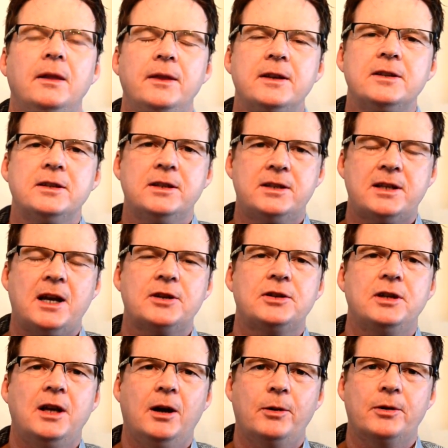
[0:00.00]
There's a
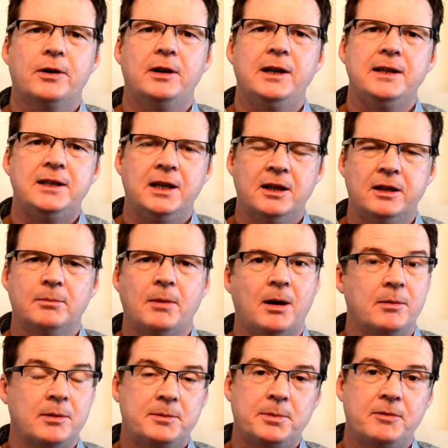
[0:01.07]
discussion going on LinkedIn at the
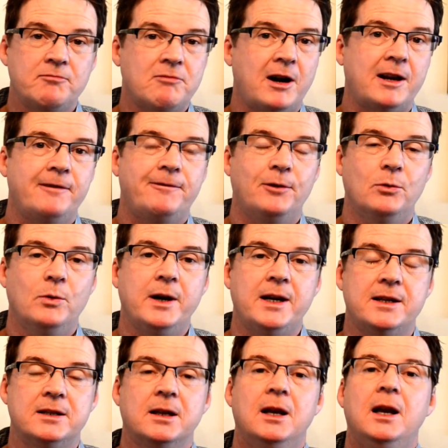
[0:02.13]
moment. It's been running for
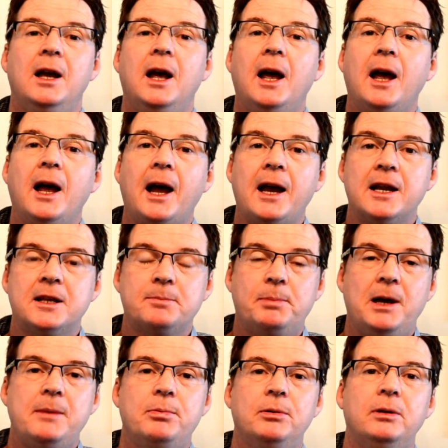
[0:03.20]
weeks, and it's
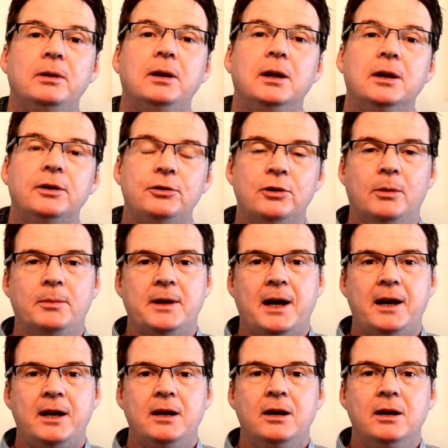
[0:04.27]
people
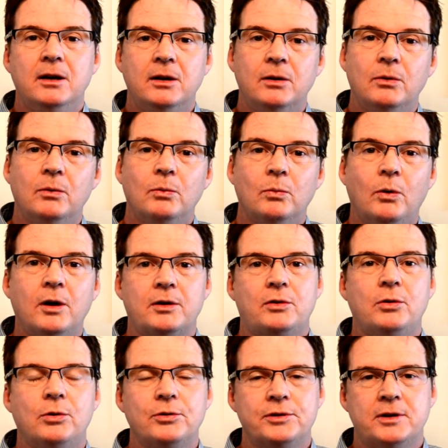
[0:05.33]
nominating
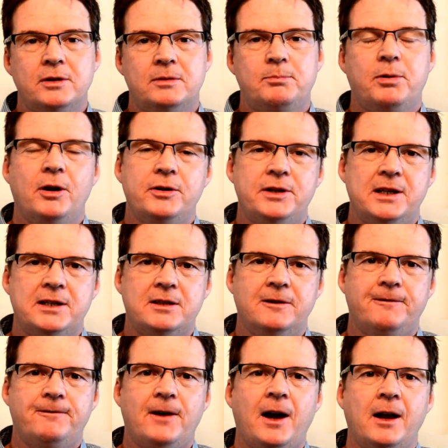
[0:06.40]
what causes projects
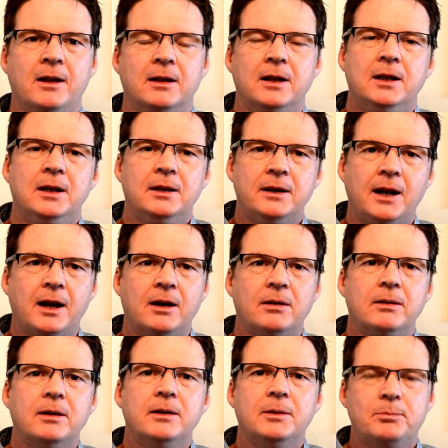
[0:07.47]
to fail.
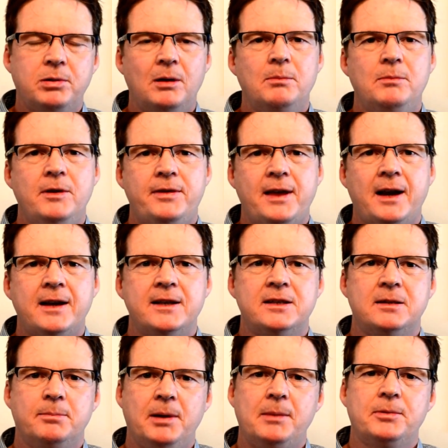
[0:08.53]
Now, the problem with that is
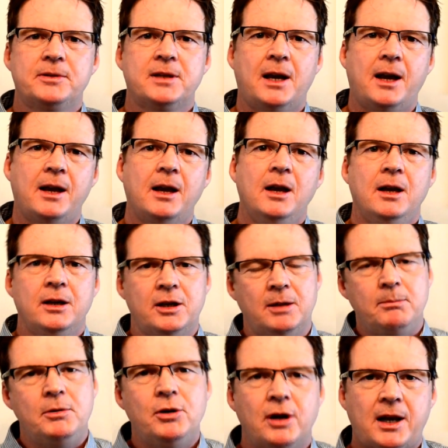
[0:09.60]
that people say
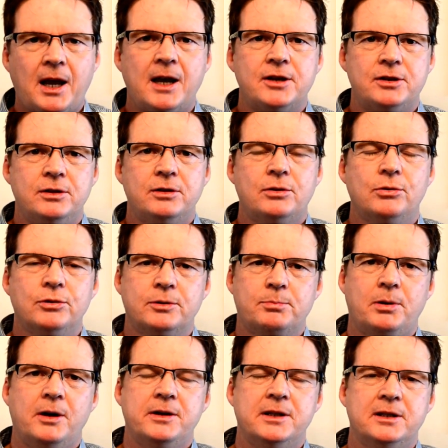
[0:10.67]
communications cause a
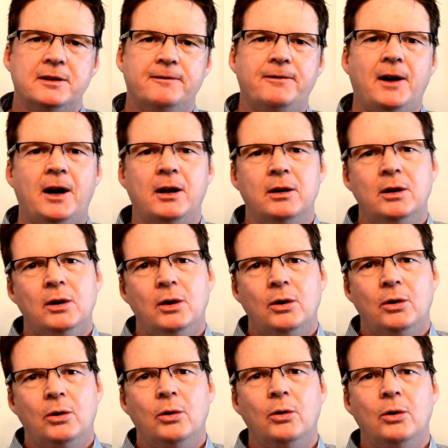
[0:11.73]
project to fail,
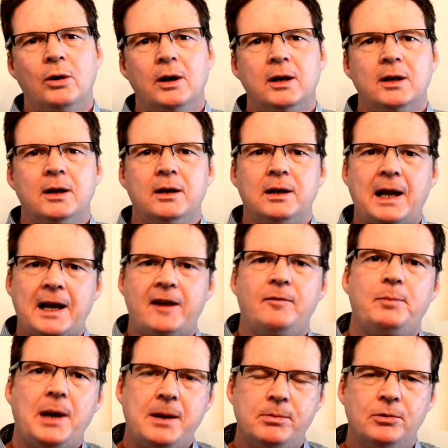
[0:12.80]
or lack
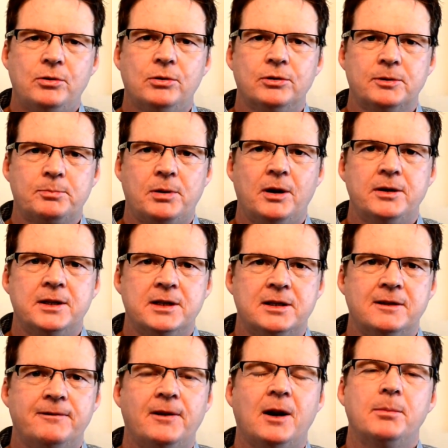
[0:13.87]
of people cause projects
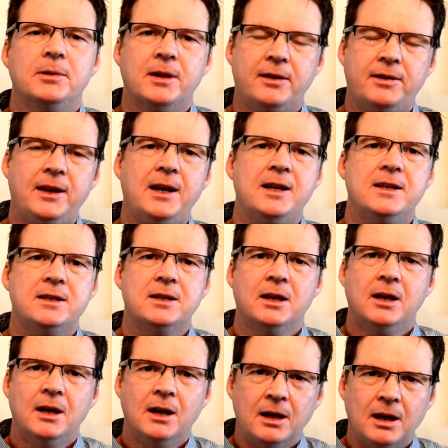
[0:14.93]
to fail. But the thing is,
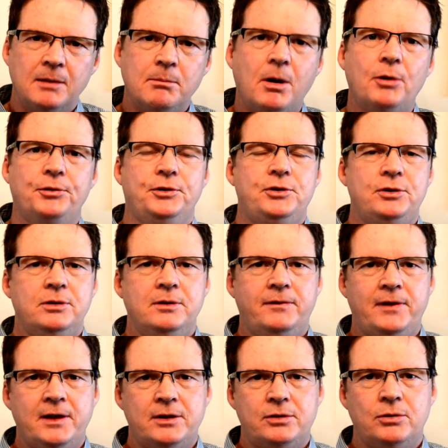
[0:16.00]
a multitude of
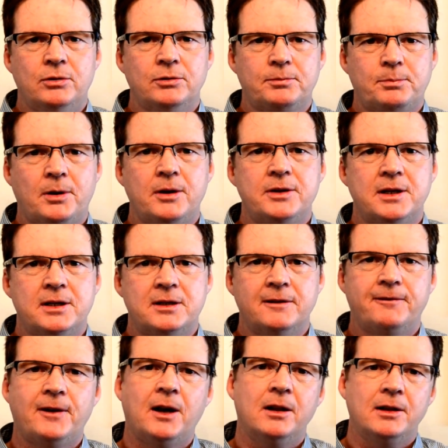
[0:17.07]
things cause projects to
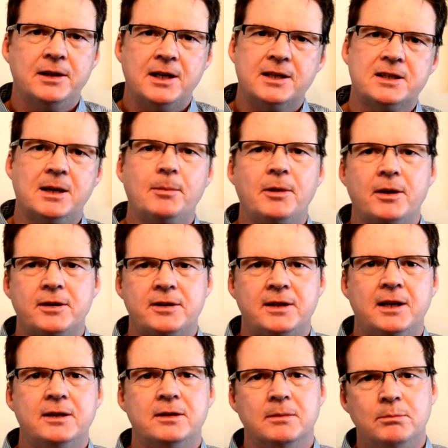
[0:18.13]
fail, and yes, some of those
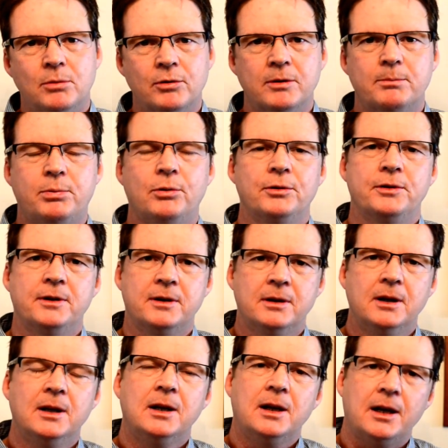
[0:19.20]
things are more important
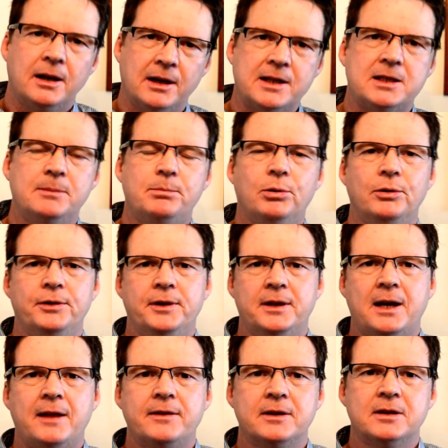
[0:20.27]
and less important
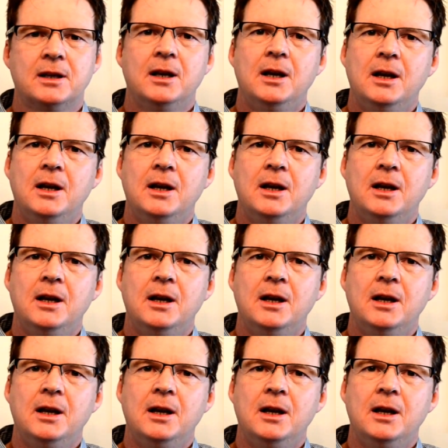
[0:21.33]
than others.